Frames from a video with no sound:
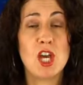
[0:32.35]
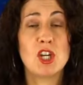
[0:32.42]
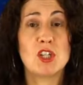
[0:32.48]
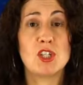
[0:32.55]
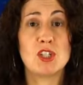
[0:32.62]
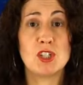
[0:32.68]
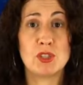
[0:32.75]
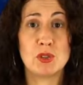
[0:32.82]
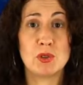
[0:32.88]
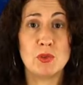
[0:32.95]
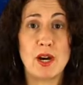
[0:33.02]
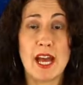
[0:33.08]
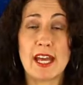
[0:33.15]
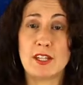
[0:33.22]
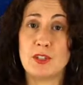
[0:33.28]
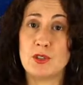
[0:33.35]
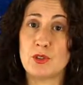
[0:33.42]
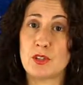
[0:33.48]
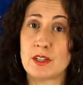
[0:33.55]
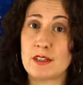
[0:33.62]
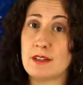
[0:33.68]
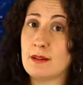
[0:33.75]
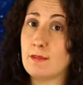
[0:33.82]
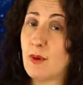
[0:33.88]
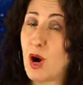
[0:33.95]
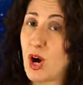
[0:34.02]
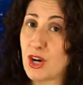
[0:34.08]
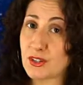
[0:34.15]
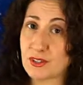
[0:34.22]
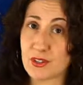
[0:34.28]
you and your
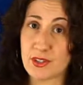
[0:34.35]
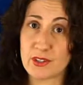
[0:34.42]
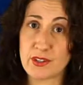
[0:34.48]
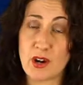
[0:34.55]
partner